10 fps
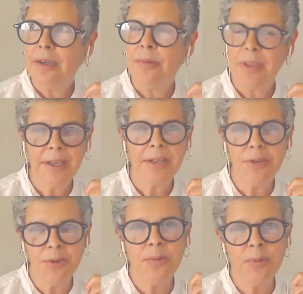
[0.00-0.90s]
we
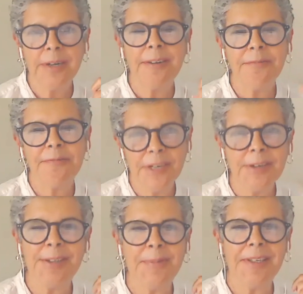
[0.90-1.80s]
thought you were a
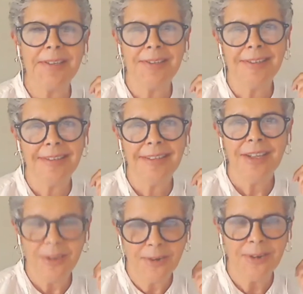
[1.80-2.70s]
very special
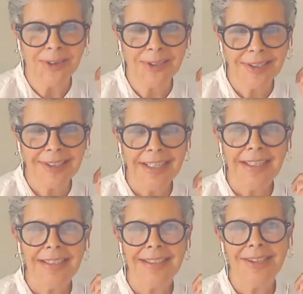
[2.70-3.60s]
young girl.
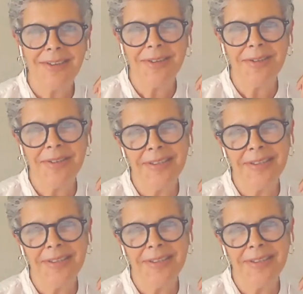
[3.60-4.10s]
So